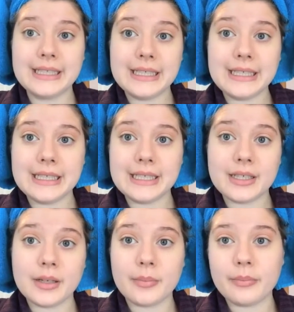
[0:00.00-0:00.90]

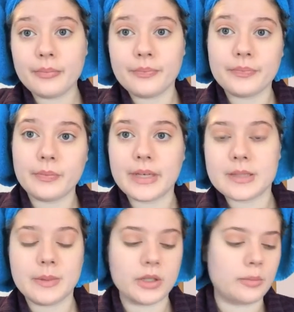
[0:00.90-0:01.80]
Eee.
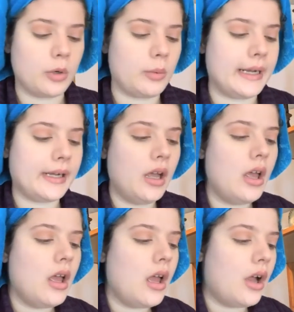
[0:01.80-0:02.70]
Makes me look more awake.
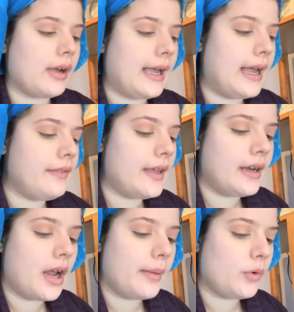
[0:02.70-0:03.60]
Okay, and
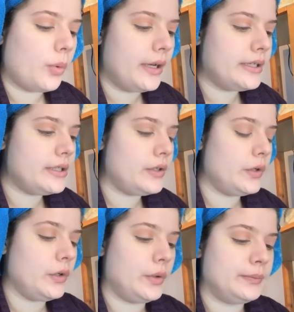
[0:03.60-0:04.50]
then I'm going
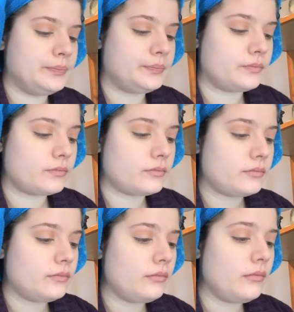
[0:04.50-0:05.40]
to
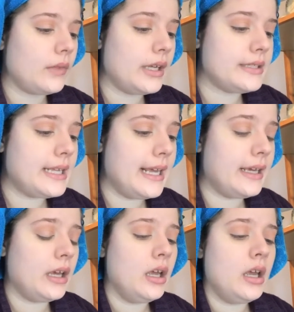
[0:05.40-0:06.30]

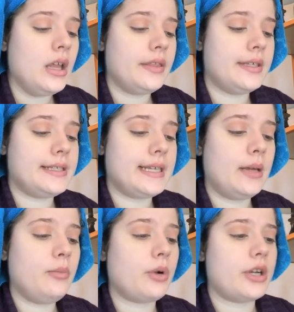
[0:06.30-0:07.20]
take the
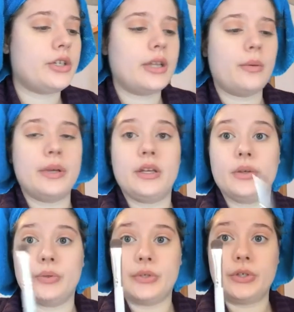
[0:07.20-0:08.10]
same brush that we
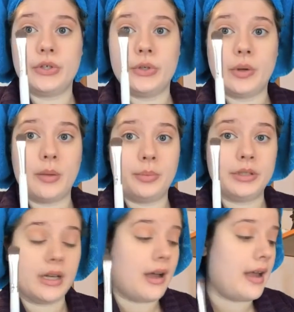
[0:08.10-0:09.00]
used to
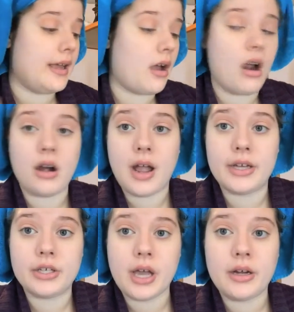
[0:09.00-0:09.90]
apply our
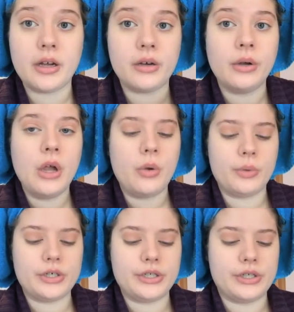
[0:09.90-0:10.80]
eyeshadow,
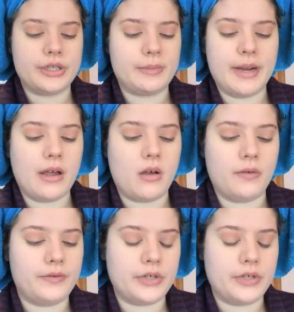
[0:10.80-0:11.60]
which is just my e.l.f.